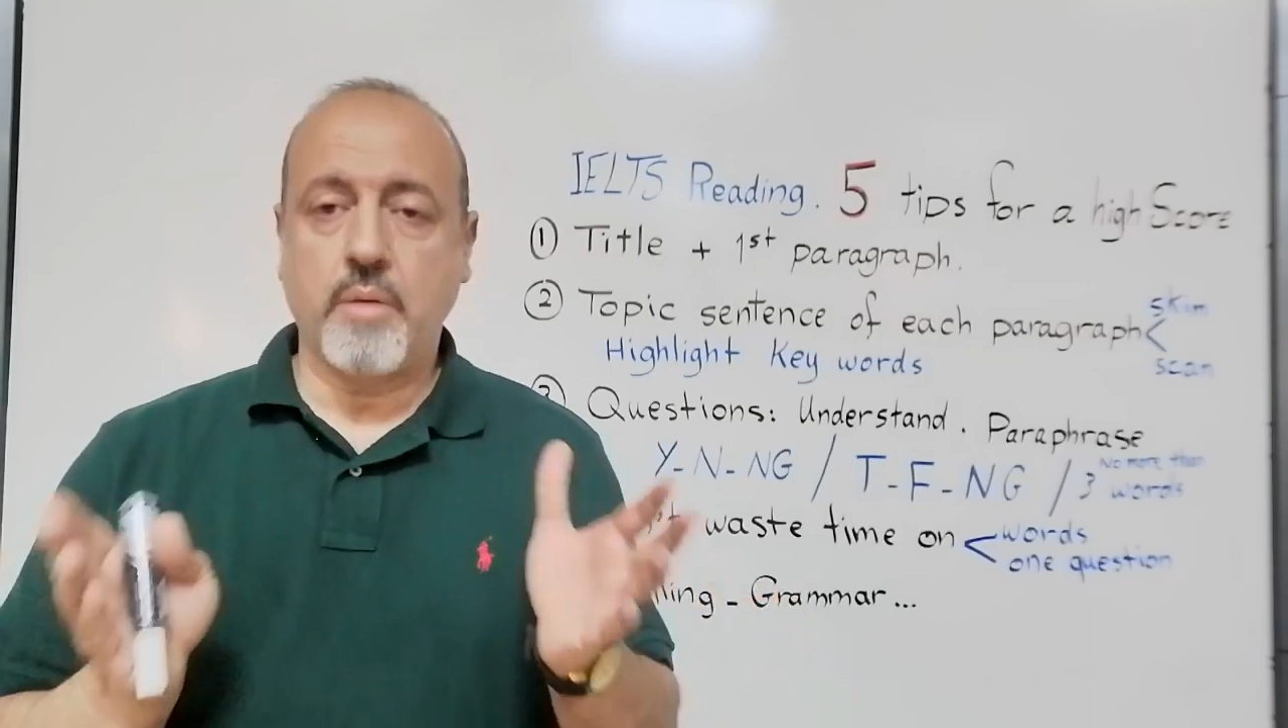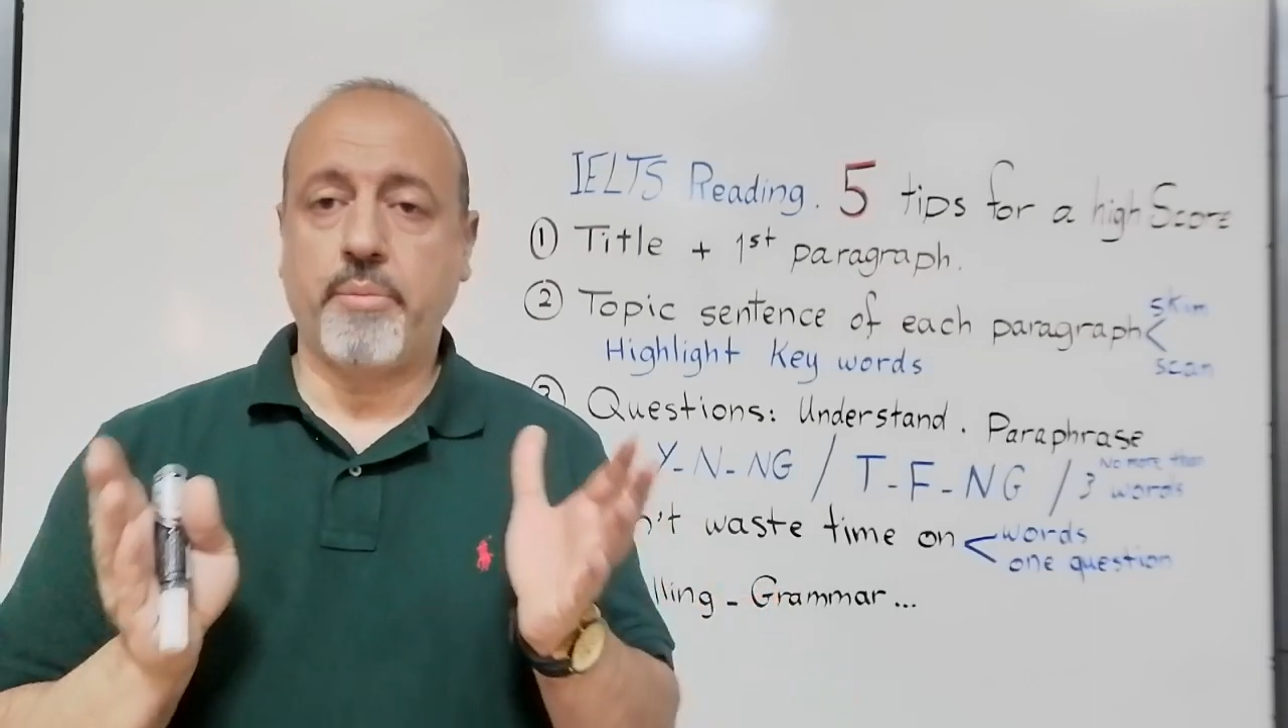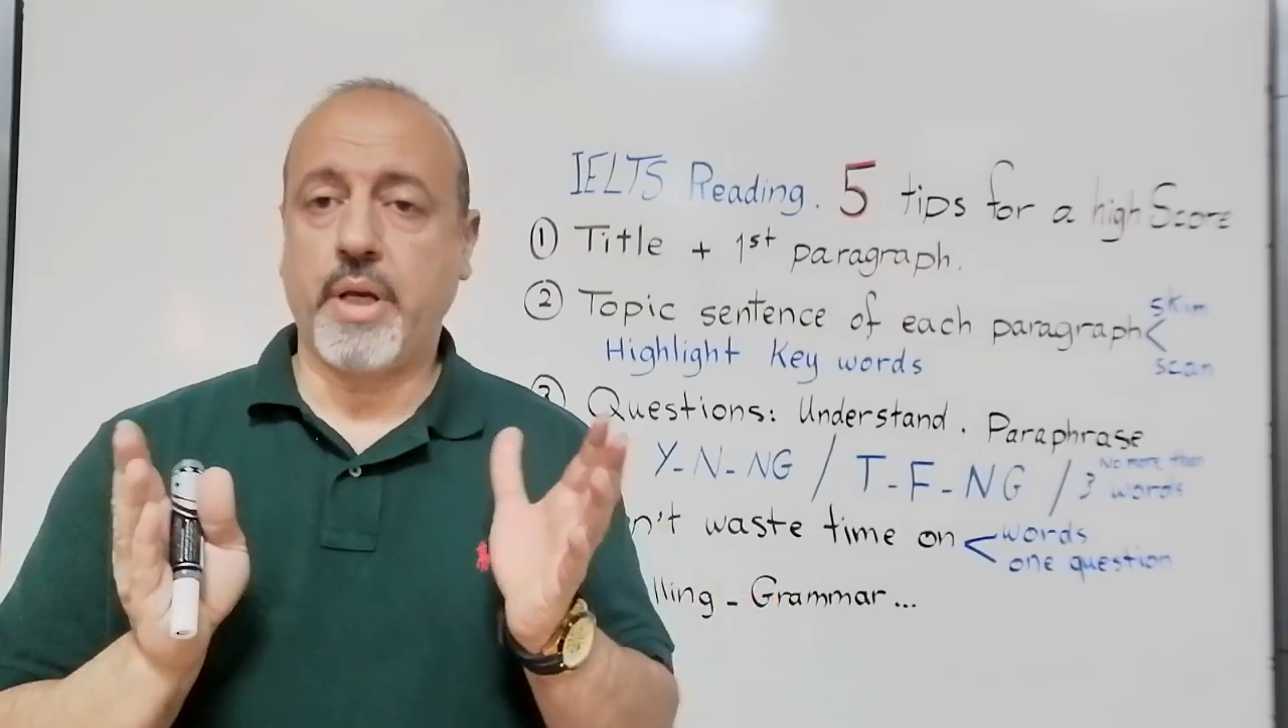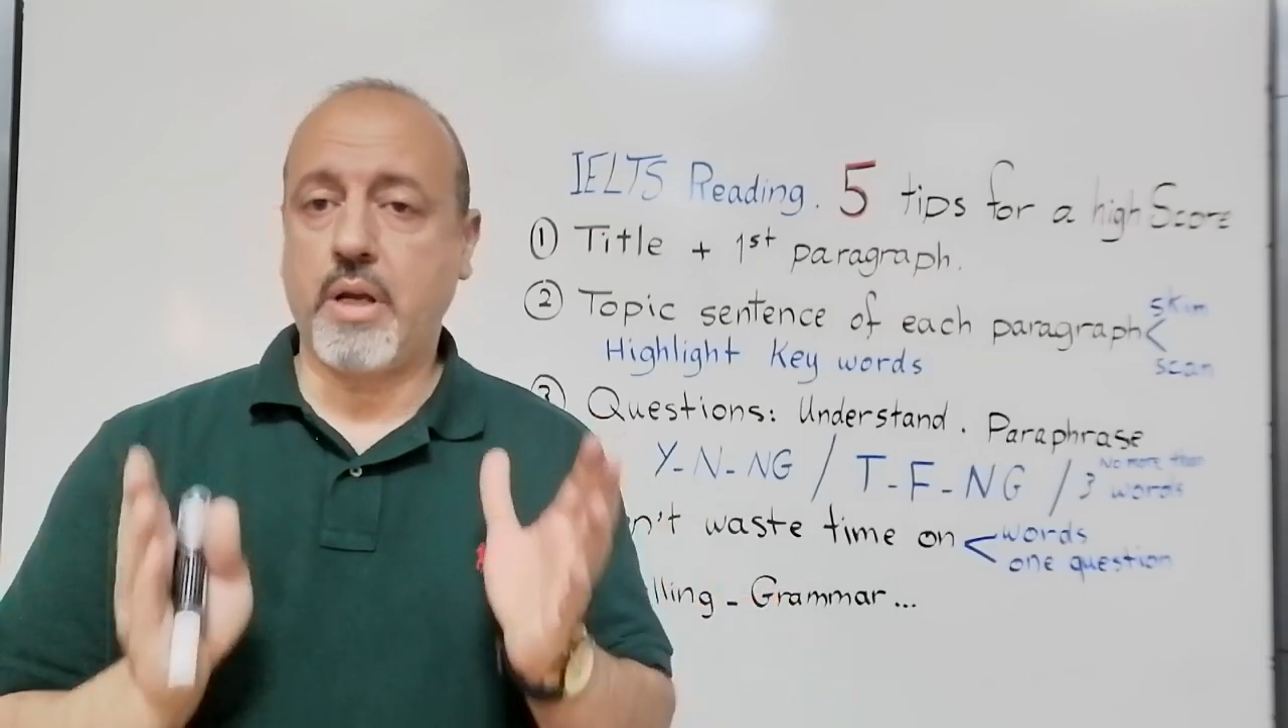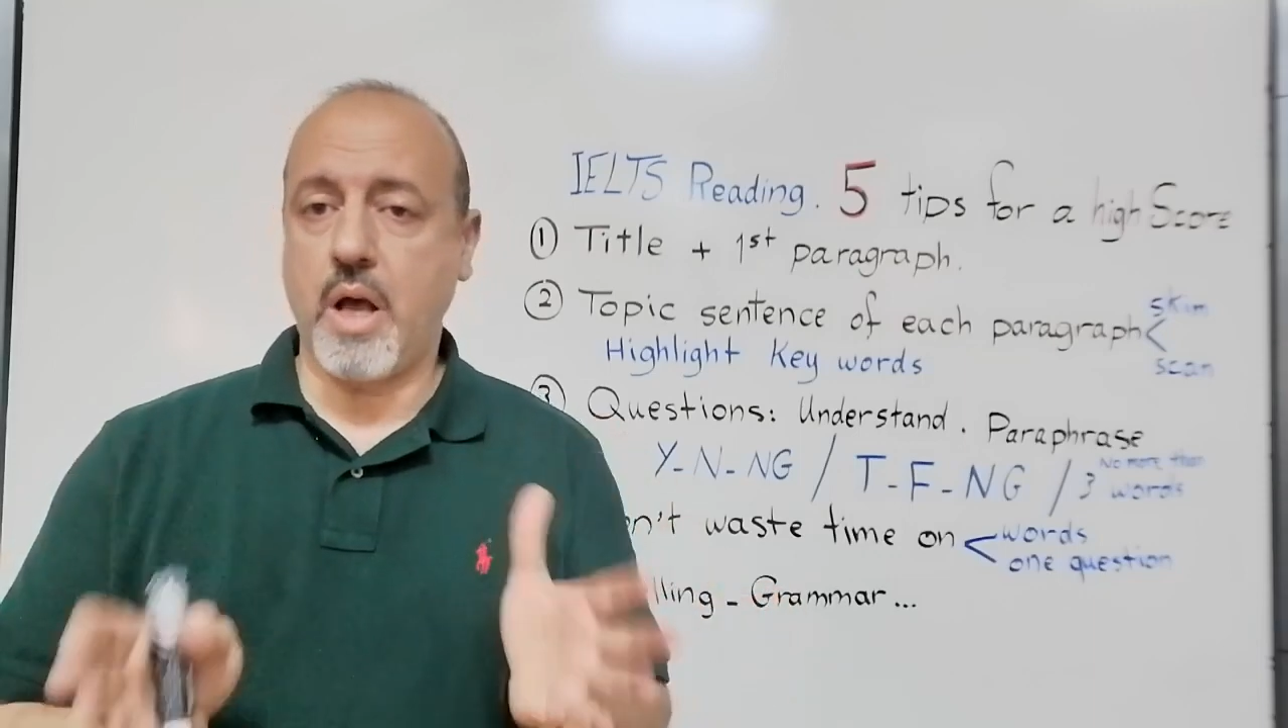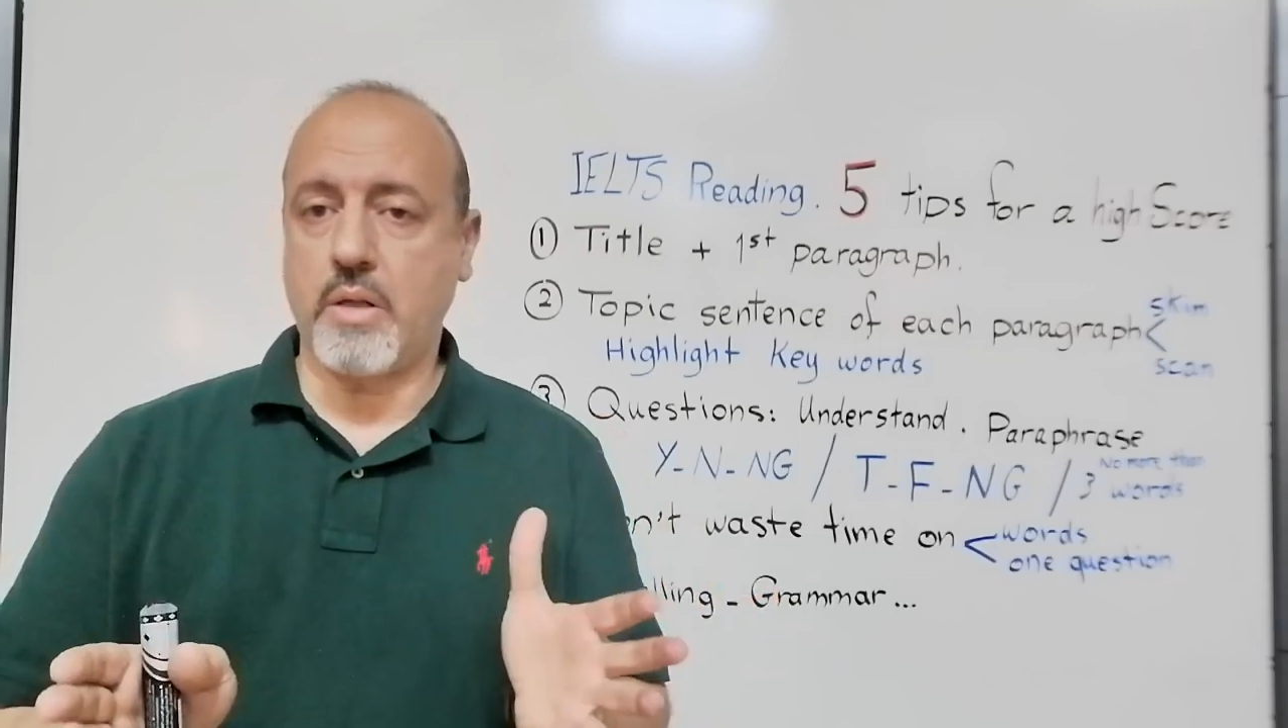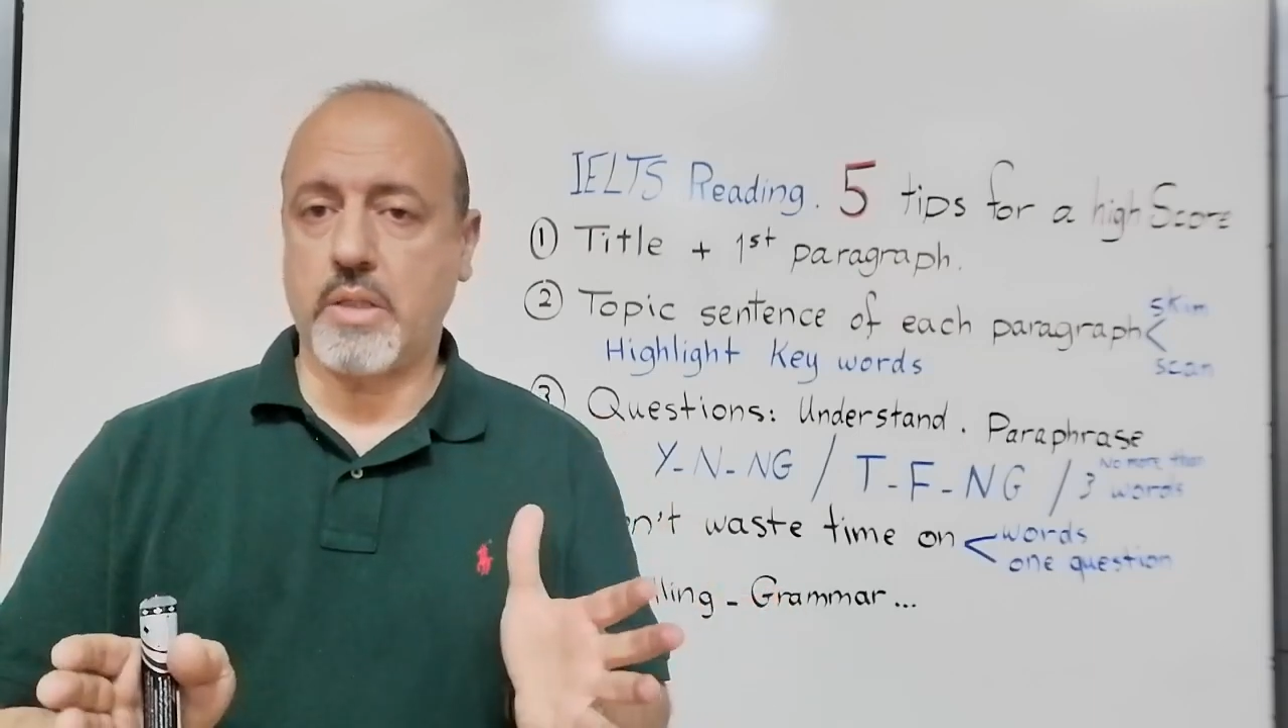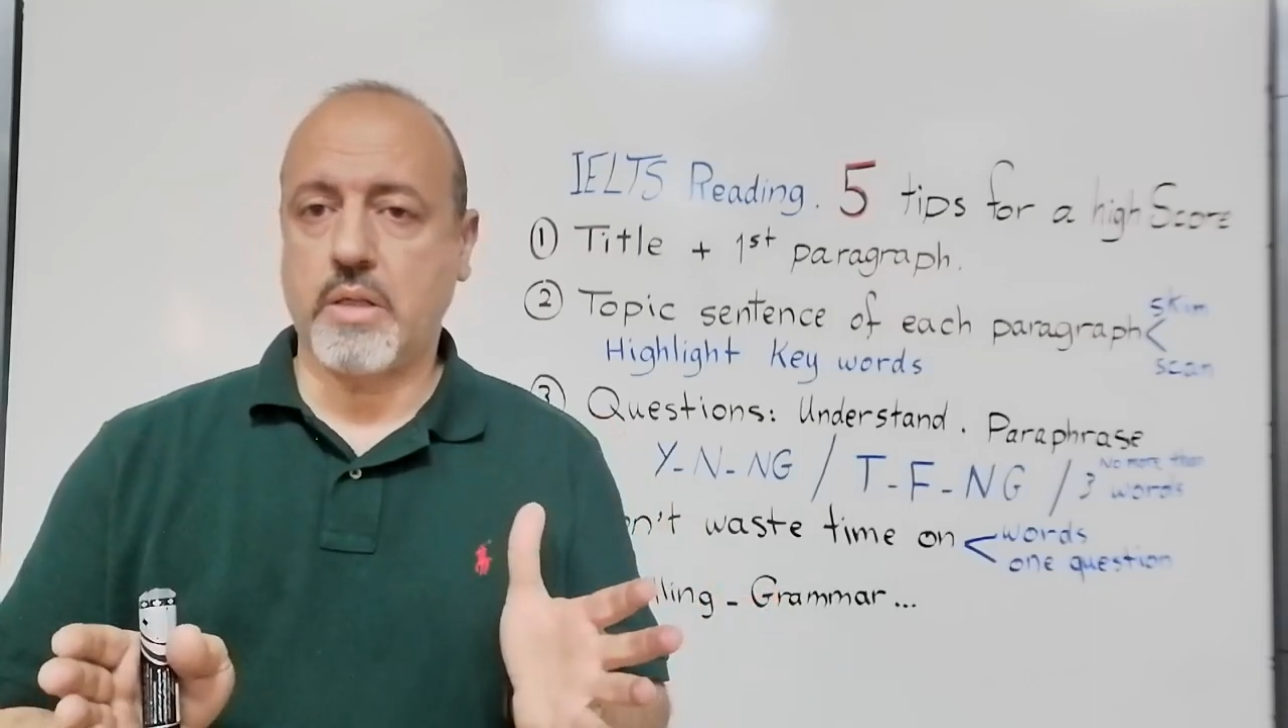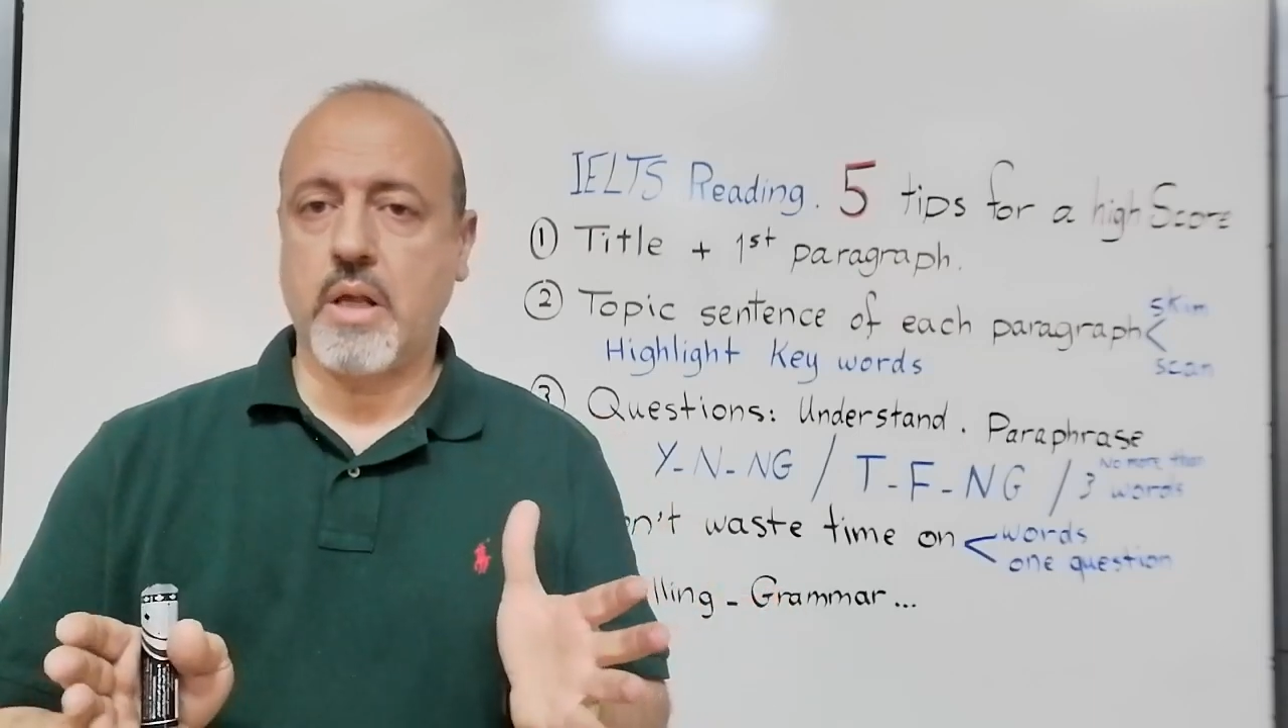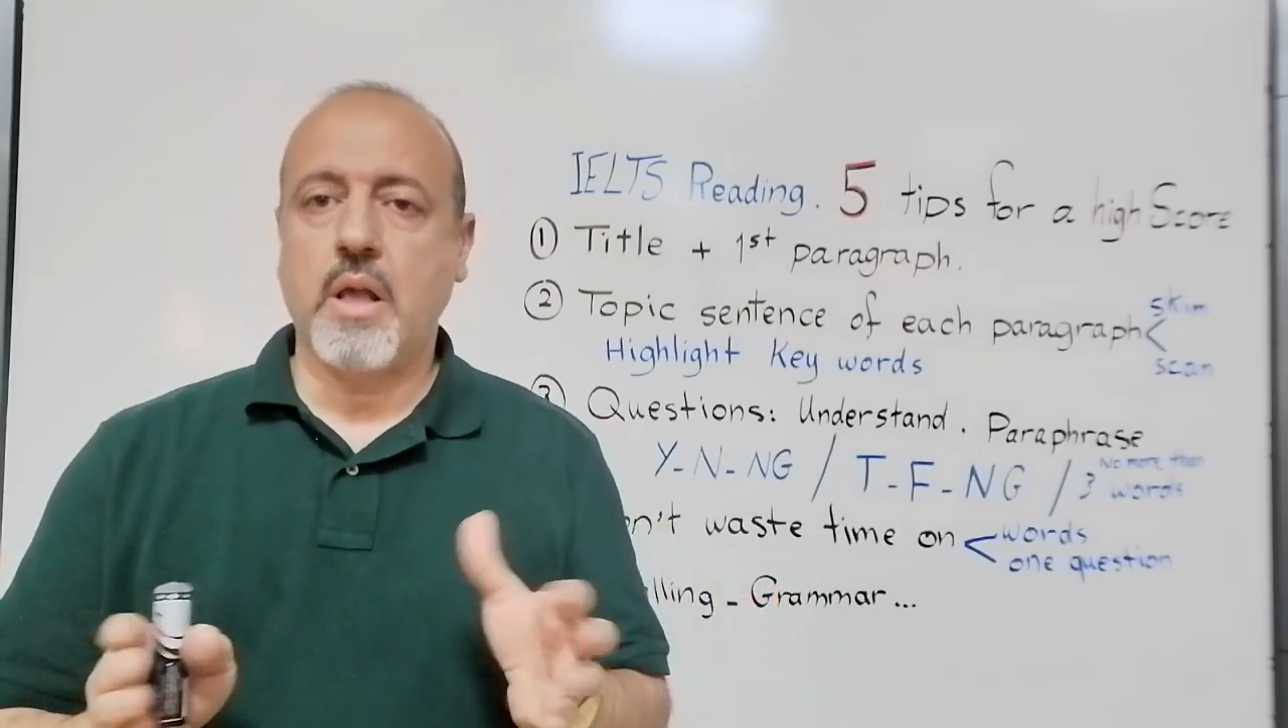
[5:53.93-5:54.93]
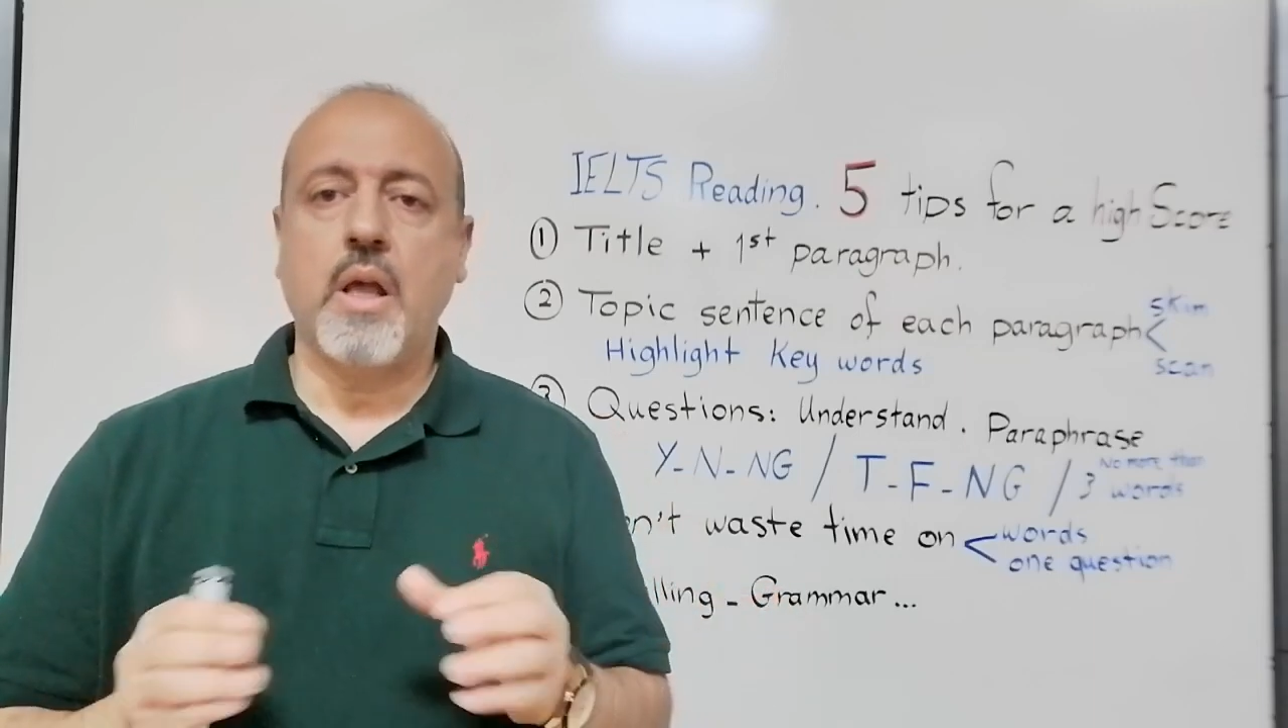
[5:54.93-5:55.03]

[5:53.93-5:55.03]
because